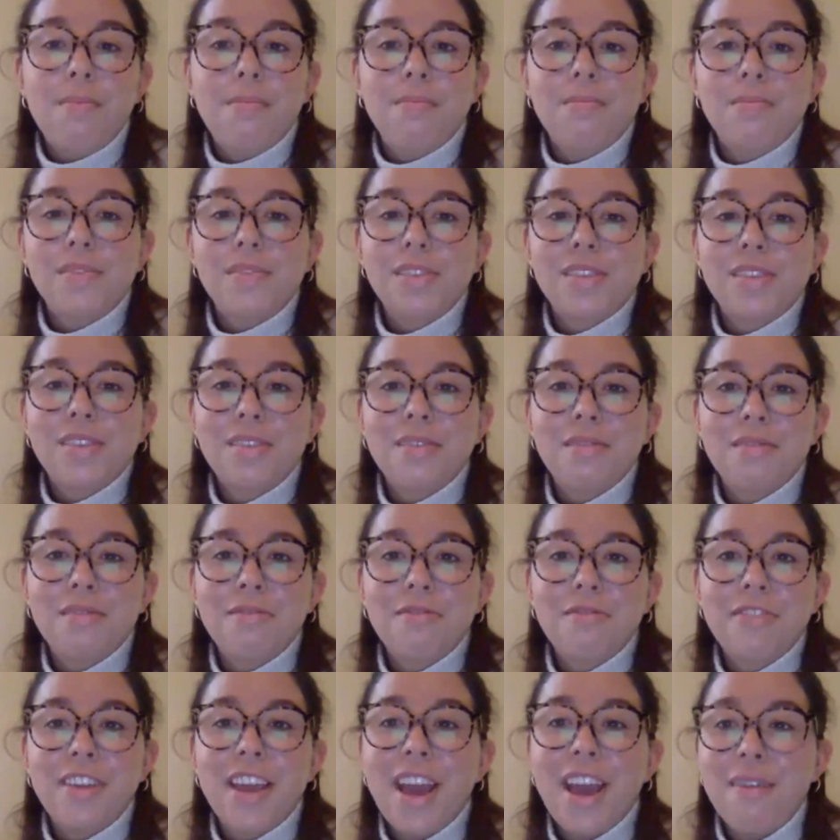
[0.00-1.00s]
So
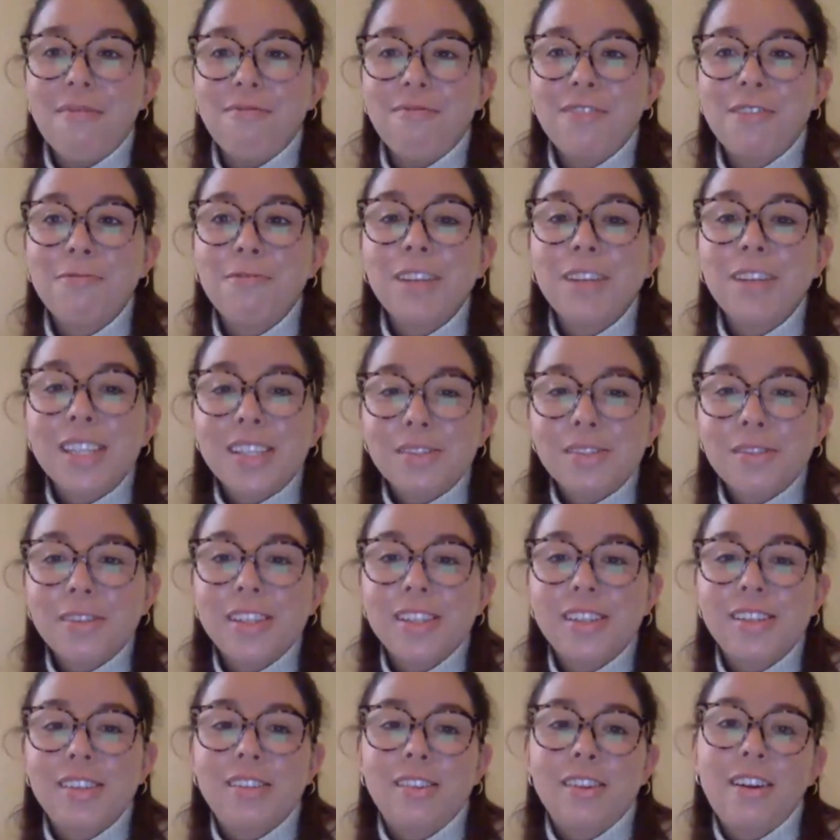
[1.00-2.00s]
yeah, the
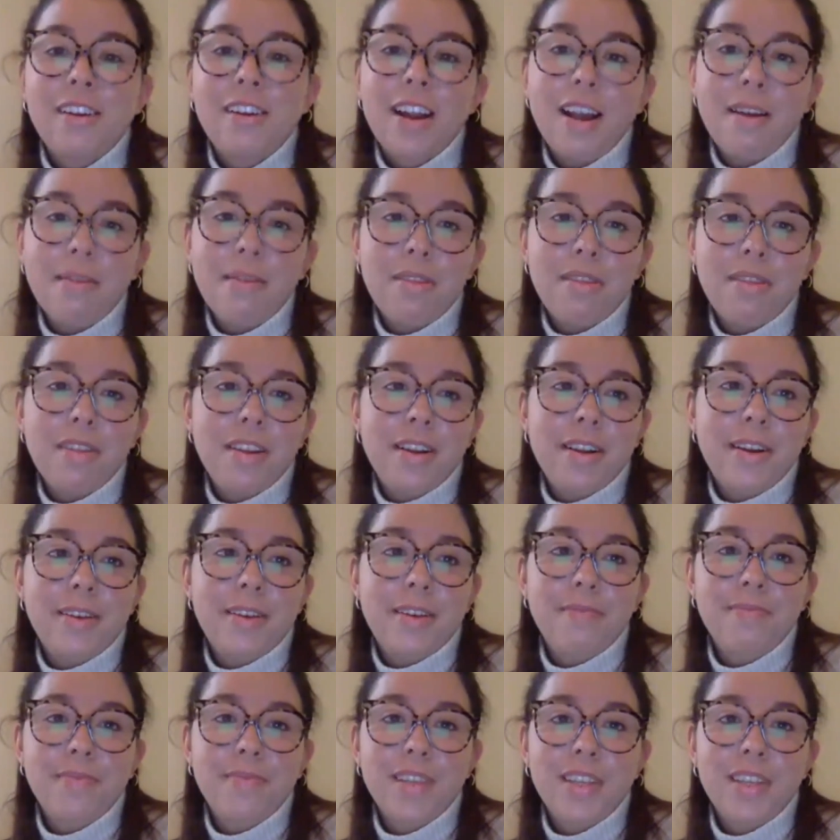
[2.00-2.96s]
resources are out there.